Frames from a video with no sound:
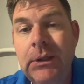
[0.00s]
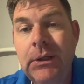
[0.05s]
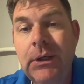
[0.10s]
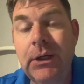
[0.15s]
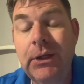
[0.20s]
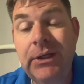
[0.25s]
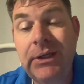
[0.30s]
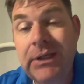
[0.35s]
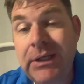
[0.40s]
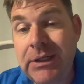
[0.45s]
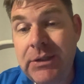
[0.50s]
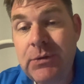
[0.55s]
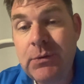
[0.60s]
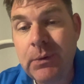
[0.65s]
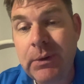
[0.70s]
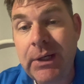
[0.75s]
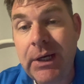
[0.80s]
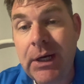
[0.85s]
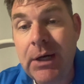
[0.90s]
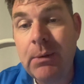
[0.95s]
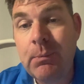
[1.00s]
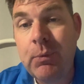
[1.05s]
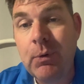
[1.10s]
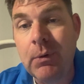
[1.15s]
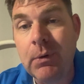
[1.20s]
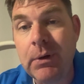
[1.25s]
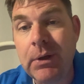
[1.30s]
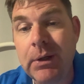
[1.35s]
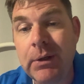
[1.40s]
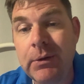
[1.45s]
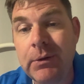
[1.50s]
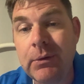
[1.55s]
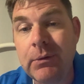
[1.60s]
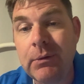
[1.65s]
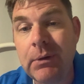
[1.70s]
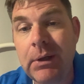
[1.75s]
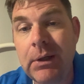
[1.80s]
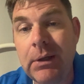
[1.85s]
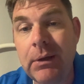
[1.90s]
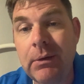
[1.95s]
You can get into an airport
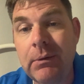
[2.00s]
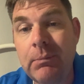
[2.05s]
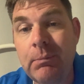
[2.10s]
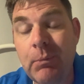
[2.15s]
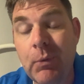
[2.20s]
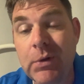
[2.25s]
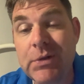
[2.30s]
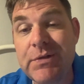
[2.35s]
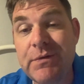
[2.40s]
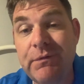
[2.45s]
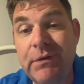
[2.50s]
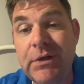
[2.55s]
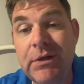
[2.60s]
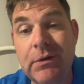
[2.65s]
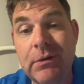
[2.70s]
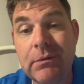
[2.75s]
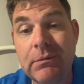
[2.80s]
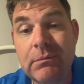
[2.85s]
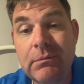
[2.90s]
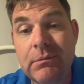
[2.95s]
under more severe